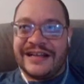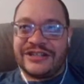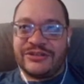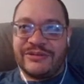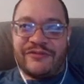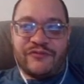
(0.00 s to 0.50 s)

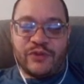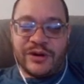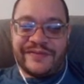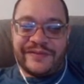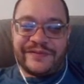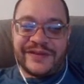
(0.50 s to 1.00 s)
to round 4
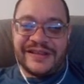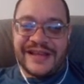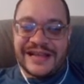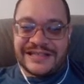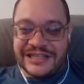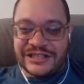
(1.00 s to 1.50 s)
of Infinite
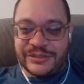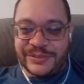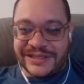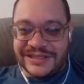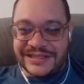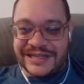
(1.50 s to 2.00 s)
last season with
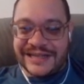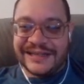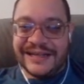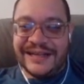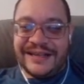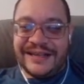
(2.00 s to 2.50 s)
this deck.
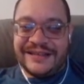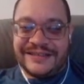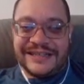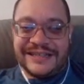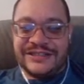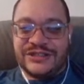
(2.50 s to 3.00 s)
This
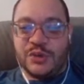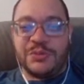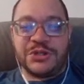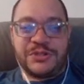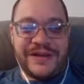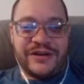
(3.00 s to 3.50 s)
deck is so
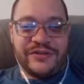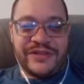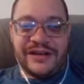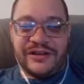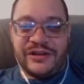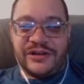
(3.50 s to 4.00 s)
much better than
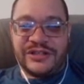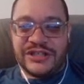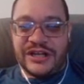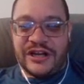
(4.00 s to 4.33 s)
it looks.